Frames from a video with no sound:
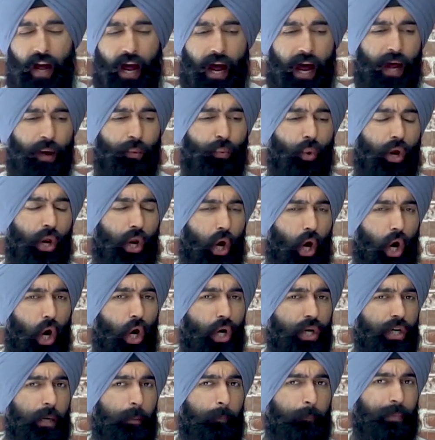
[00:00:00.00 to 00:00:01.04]
I
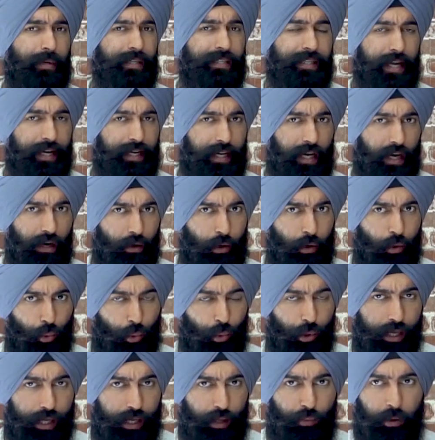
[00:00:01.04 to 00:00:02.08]
100%
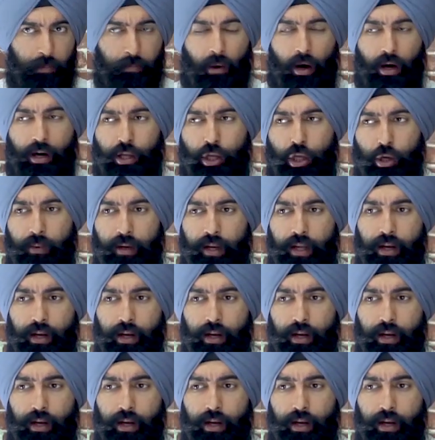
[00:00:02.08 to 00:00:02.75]
agree with Mark Cuban